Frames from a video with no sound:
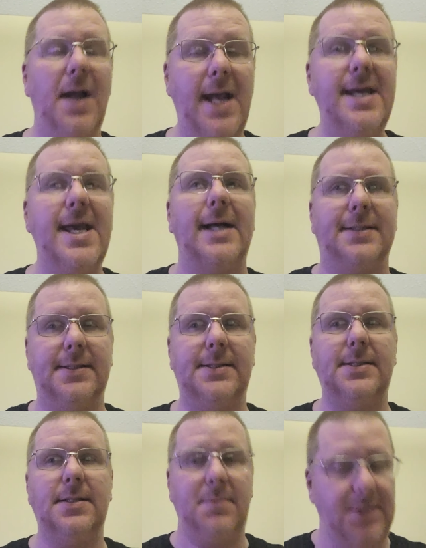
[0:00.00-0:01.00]

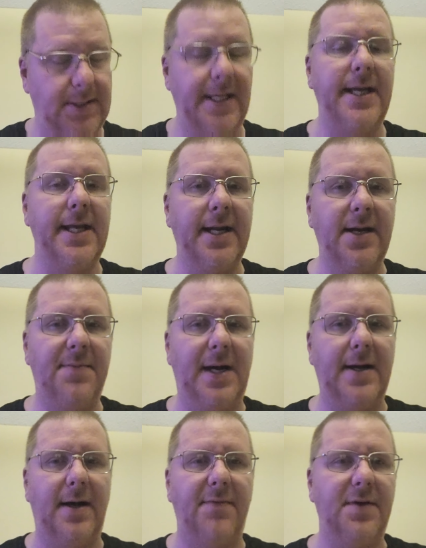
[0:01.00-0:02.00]
Yes, sticking it in my
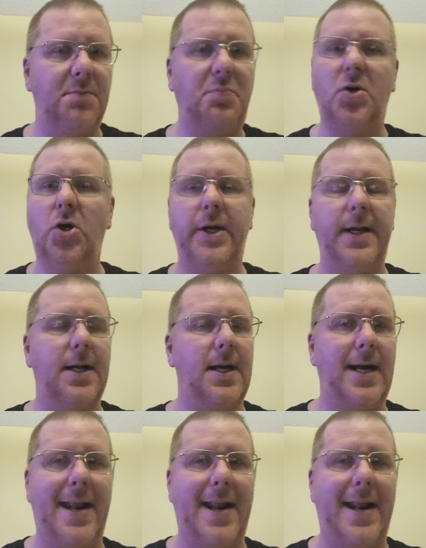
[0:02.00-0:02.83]
oven, put it